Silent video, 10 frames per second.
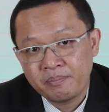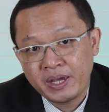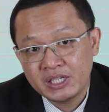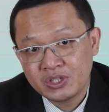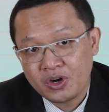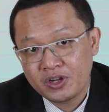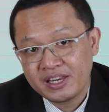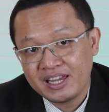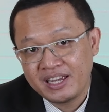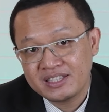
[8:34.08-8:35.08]
based
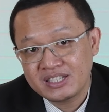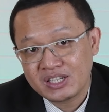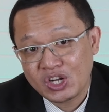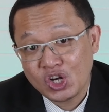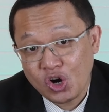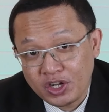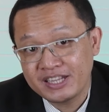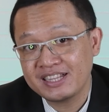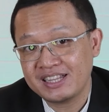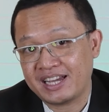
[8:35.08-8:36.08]
on its
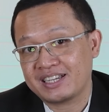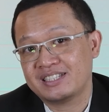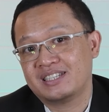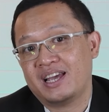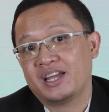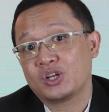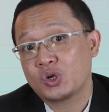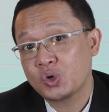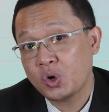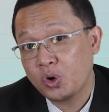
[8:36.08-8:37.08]
context
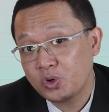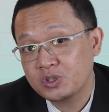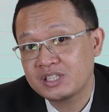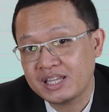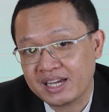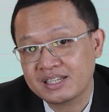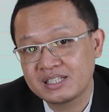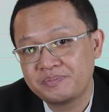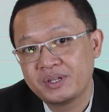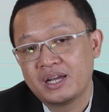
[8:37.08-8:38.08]
and
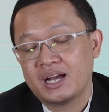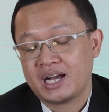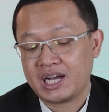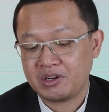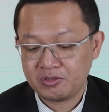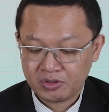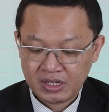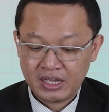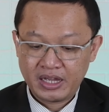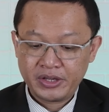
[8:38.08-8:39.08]
co-text, how,
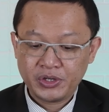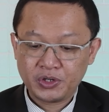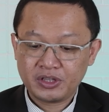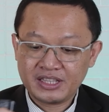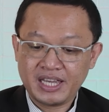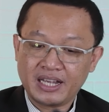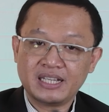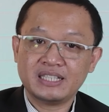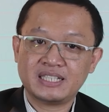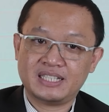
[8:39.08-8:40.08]
you know,
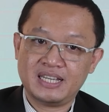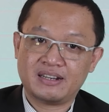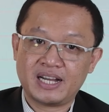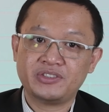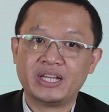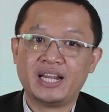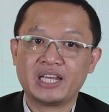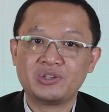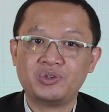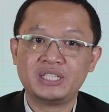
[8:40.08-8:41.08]
things around the
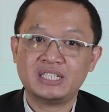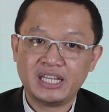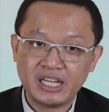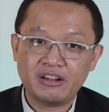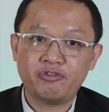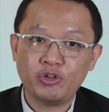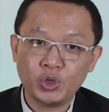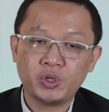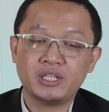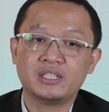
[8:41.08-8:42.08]
language
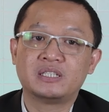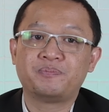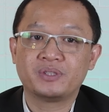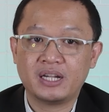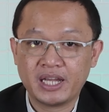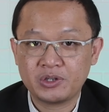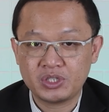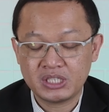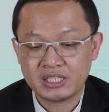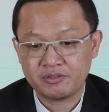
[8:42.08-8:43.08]
influence the
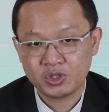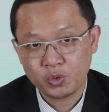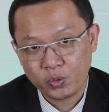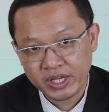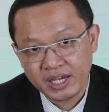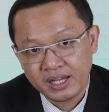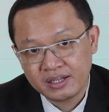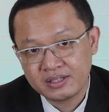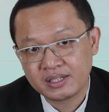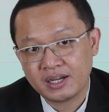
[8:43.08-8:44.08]
language itself. So we
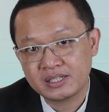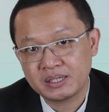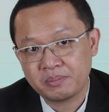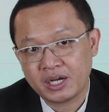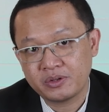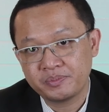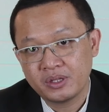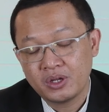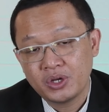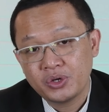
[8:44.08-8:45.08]
can discuss about,
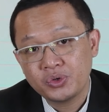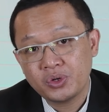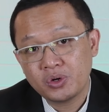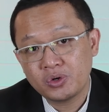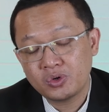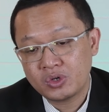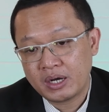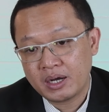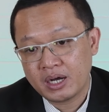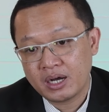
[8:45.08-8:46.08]
you
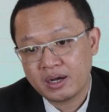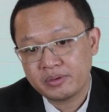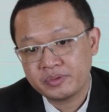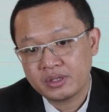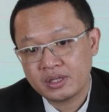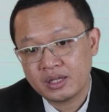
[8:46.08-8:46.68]
know,